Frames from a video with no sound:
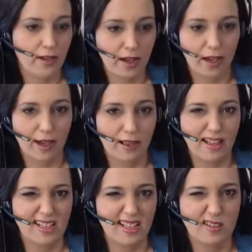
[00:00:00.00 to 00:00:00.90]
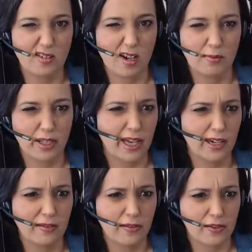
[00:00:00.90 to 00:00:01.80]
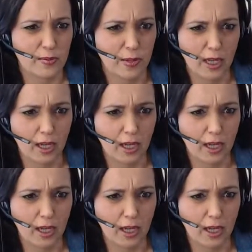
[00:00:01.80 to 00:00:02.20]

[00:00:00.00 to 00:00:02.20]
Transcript: Okay. Again, that sounds too complicated if you're just beginning.